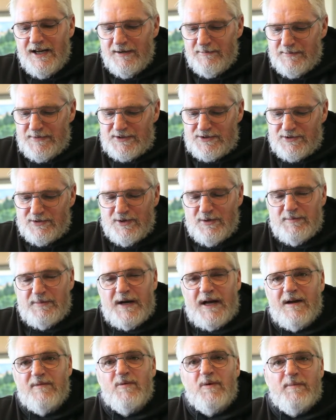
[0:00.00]
Mr.
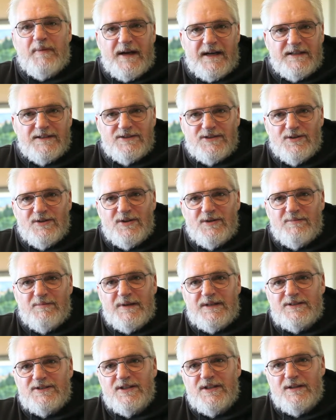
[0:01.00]
Obama, by his own
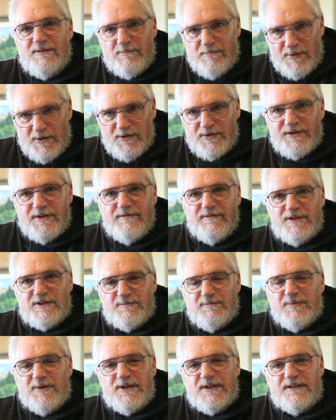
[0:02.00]
admission in both of his
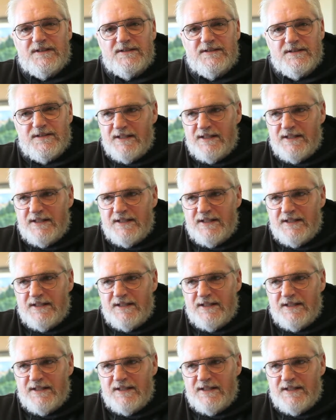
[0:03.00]
books,